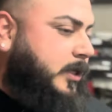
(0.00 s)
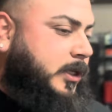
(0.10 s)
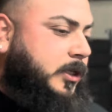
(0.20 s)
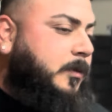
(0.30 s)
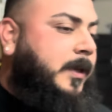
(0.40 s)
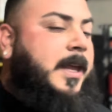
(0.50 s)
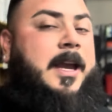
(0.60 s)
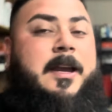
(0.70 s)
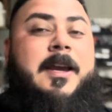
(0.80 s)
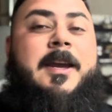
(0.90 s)
just doing
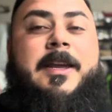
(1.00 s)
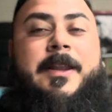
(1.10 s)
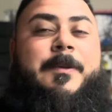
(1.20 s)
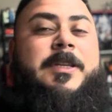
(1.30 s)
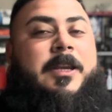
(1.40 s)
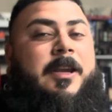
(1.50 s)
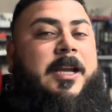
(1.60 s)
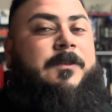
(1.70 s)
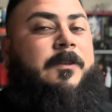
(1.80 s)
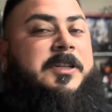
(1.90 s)
that. Then I'm gonna take you
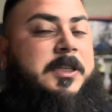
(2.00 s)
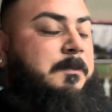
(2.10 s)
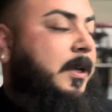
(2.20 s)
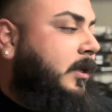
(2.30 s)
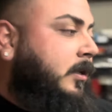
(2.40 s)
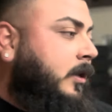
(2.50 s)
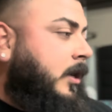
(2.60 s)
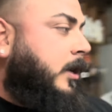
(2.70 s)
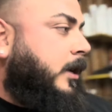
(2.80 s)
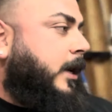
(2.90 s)
guys for a spin.
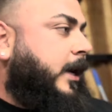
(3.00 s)
I